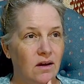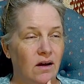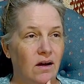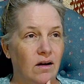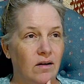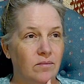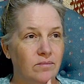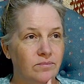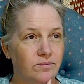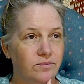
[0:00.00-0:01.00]

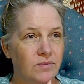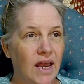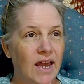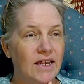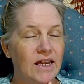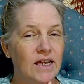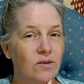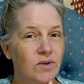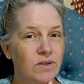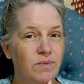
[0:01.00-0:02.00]
Um, and it
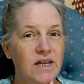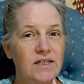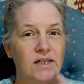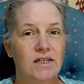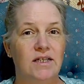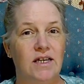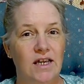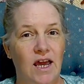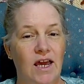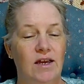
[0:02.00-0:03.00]
was
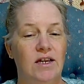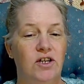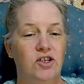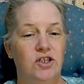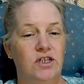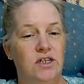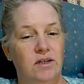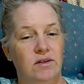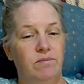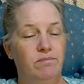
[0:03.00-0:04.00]
basically a good,
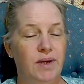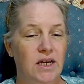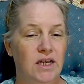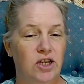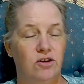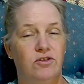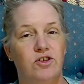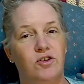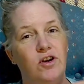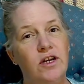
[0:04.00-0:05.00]
big,
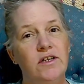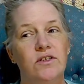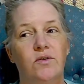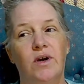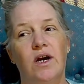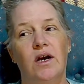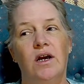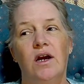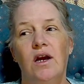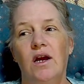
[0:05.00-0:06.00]
huge Granny Square.
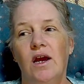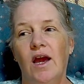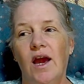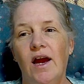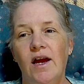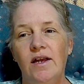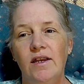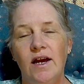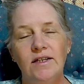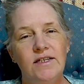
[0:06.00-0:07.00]
And
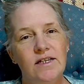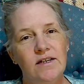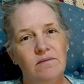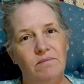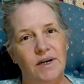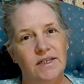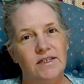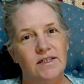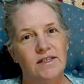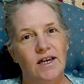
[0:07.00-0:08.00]
I didn't mind
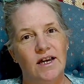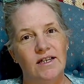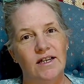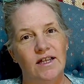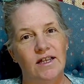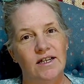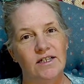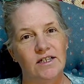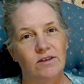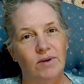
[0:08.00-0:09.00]
that. I
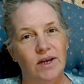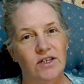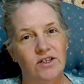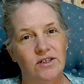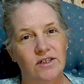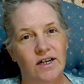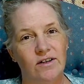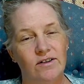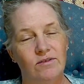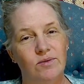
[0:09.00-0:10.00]
liked the way it turned out.
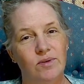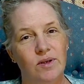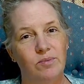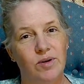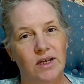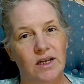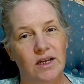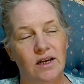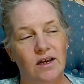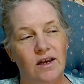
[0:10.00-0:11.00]
It was really pretty.
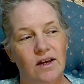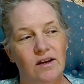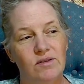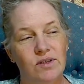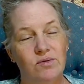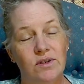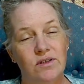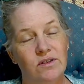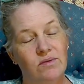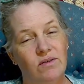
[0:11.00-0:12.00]
It was really
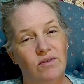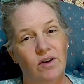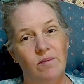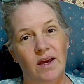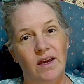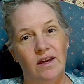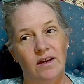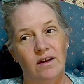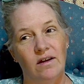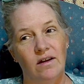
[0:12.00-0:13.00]
sweet of her to make
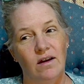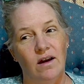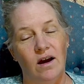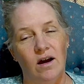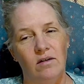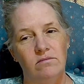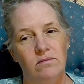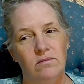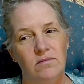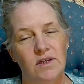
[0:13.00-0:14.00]
it. Um,
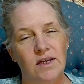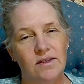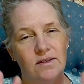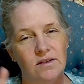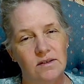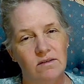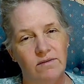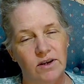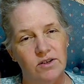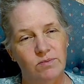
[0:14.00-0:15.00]
yes, his little
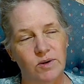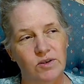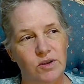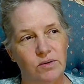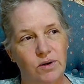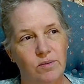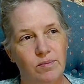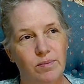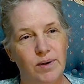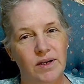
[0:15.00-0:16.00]
fingers poked through,
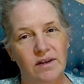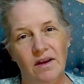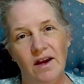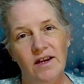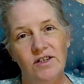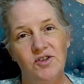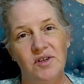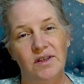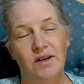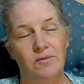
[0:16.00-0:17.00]
but I enjoyed
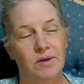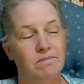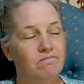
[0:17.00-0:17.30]
that one.